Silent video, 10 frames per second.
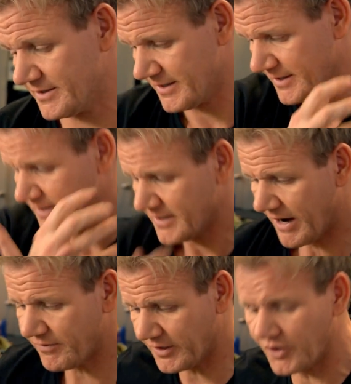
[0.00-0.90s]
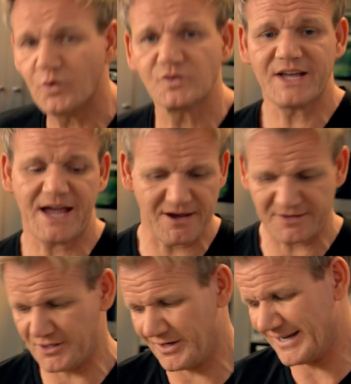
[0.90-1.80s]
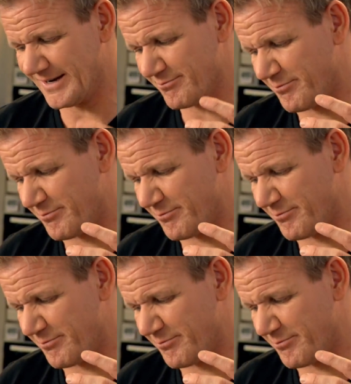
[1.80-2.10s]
in, everything cools down and you'll end up